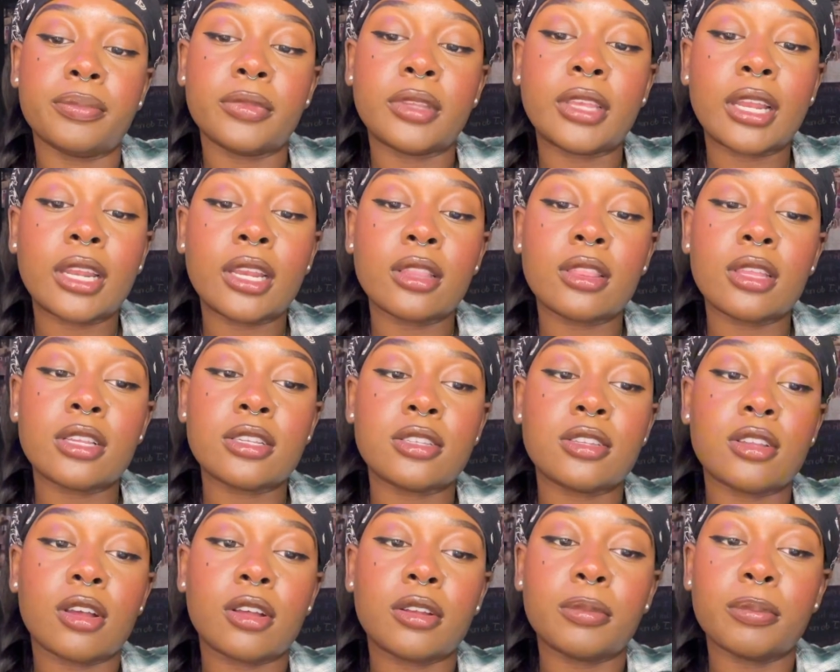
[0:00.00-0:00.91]
getting things
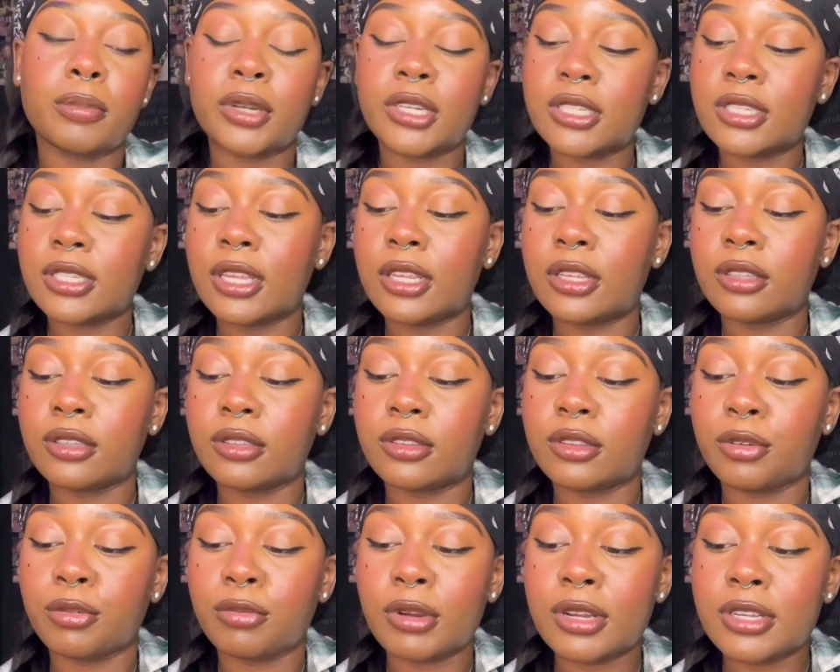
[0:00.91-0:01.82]
done, but it's like
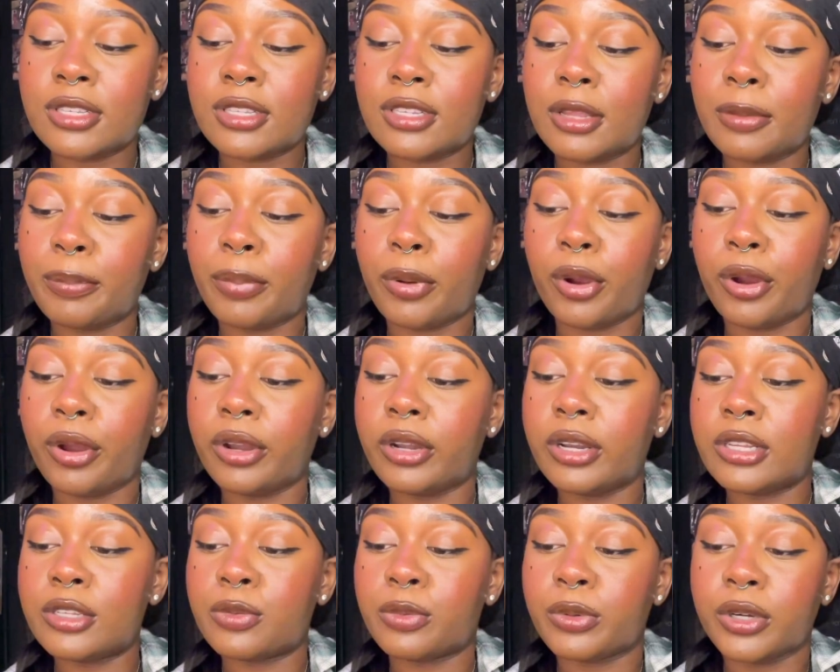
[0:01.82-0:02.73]
the resting
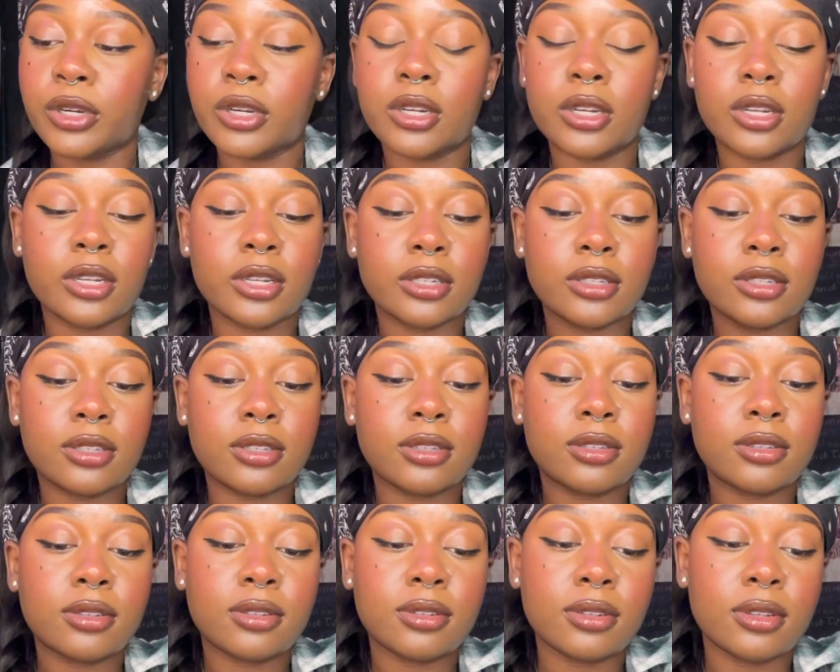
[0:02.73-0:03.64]
part is where
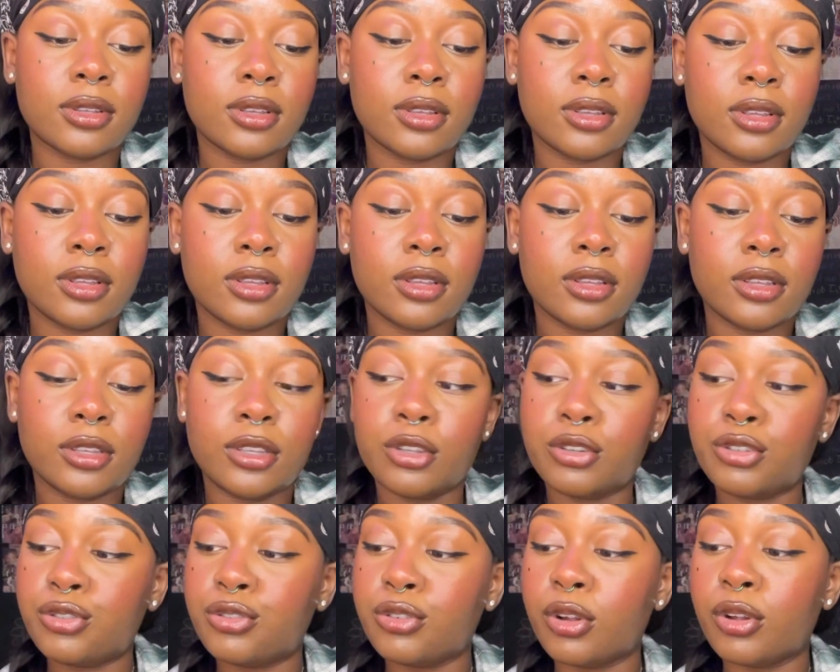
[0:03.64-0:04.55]

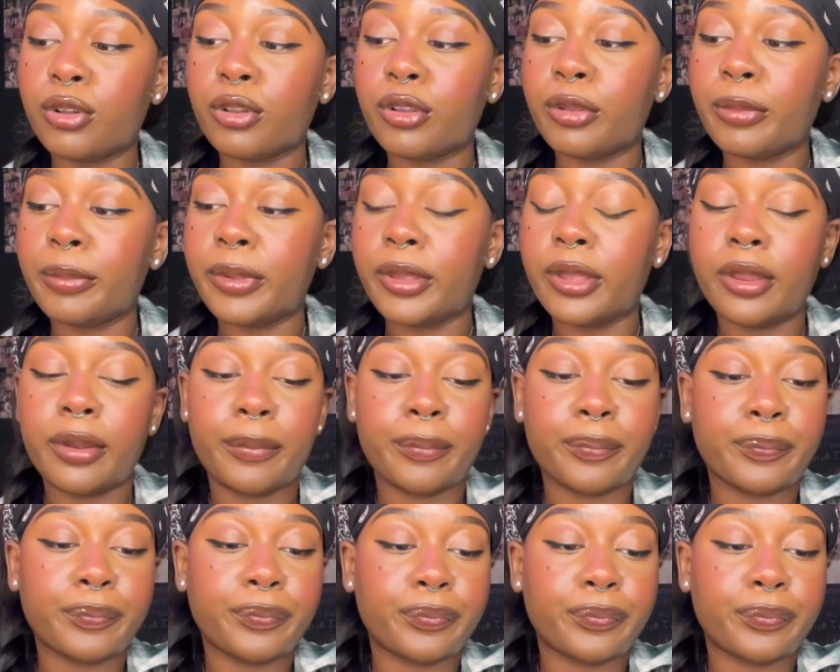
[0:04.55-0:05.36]
you struggle a bit.